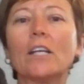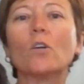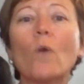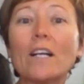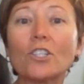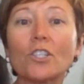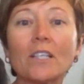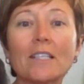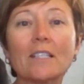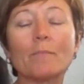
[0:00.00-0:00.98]

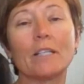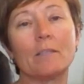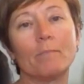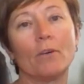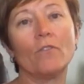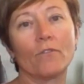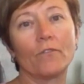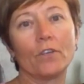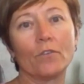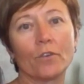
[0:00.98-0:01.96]
questions, please
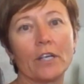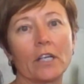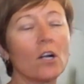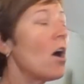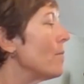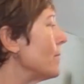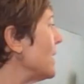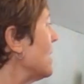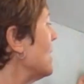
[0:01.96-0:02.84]
feel free to call me.